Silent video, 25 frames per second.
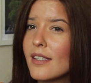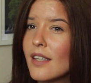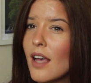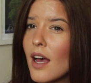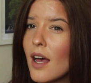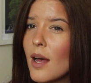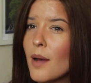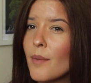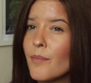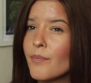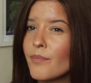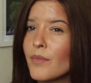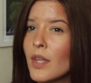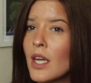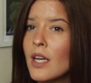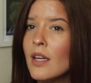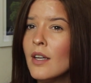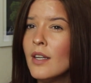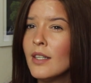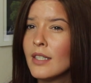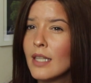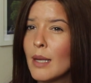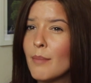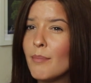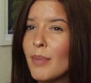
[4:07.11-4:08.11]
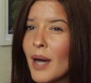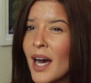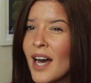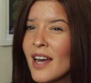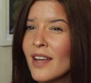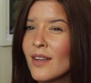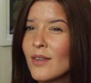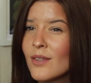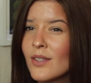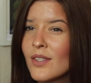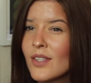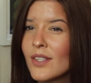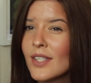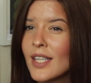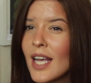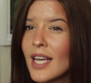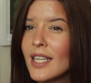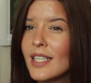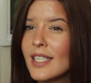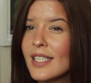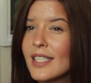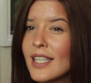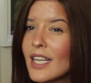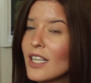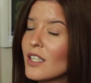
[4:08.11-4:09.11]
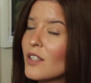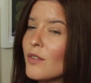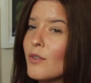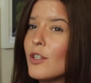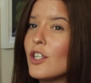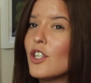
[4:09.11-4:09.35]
um, that buy on Society 6,